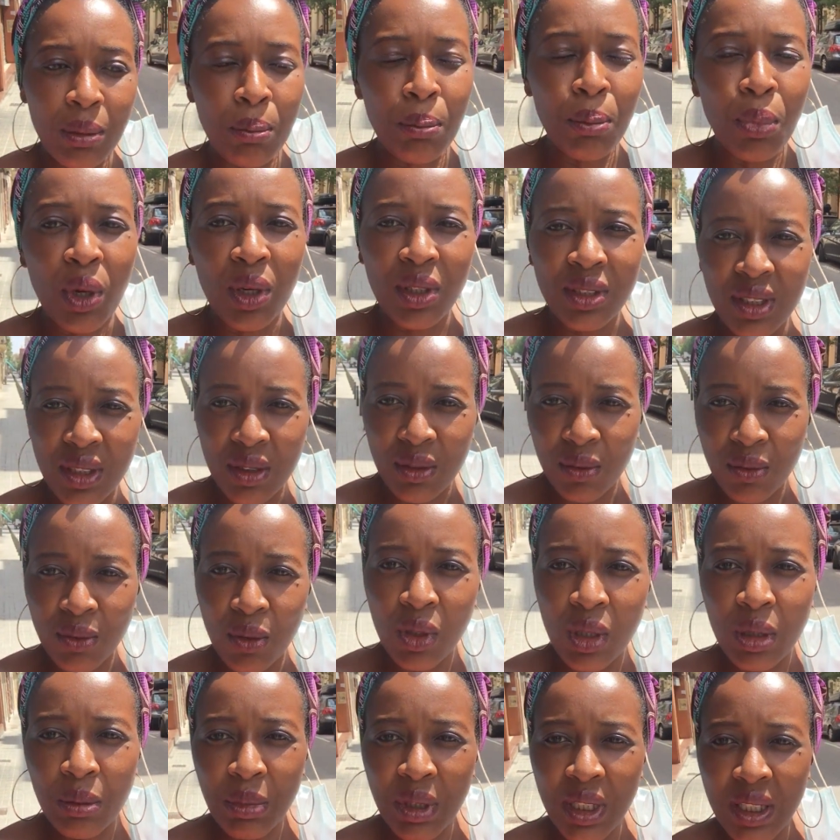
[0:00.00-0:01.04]
important
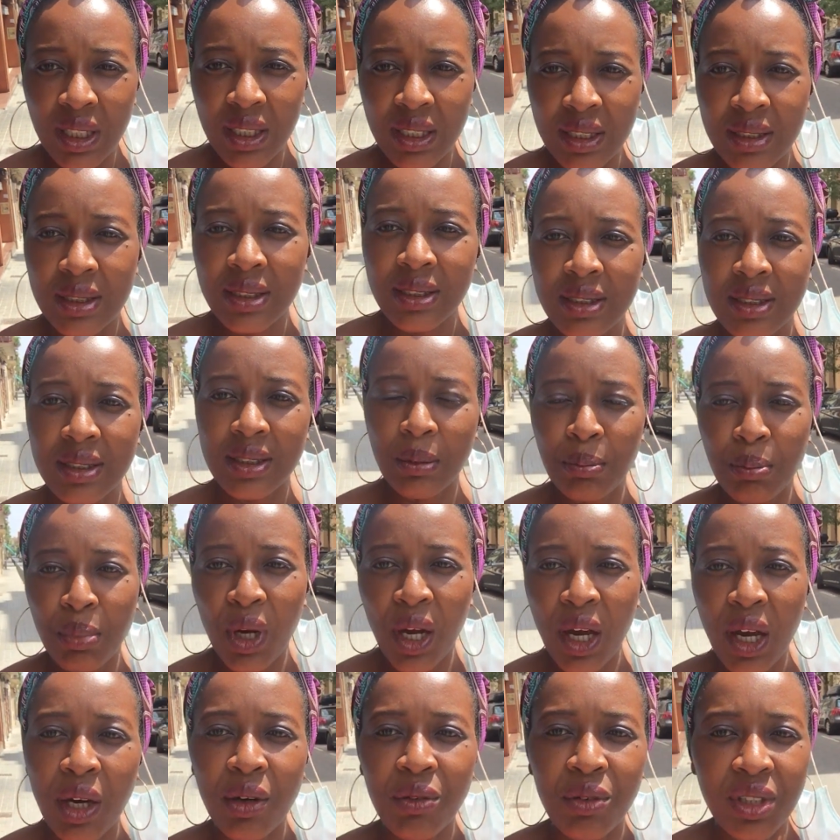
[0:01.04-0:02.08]
for me. It's the
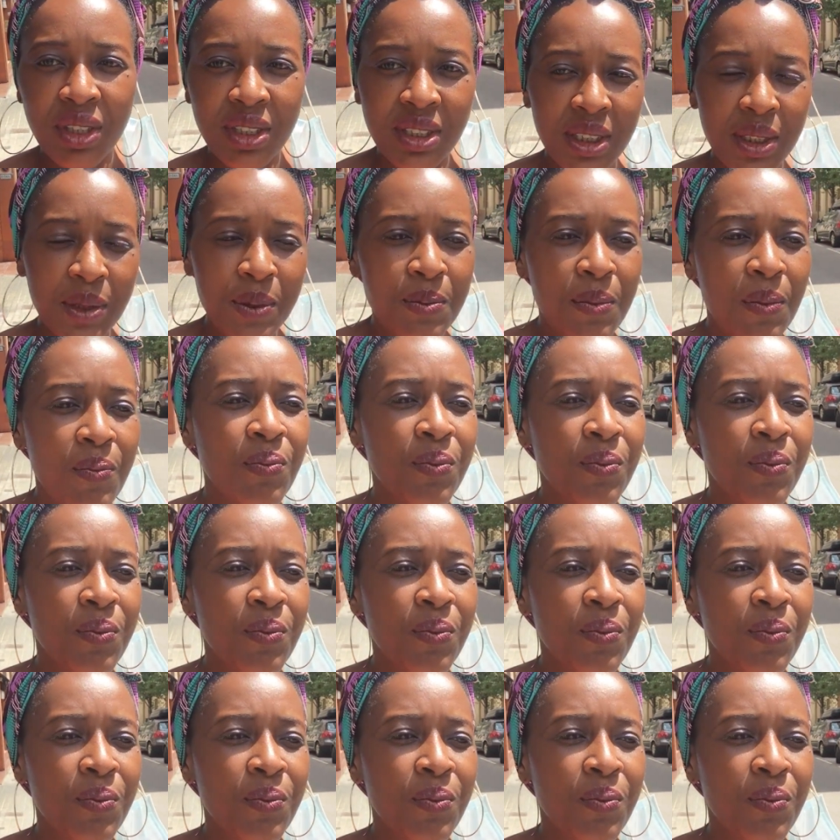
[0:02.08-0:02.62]
priority.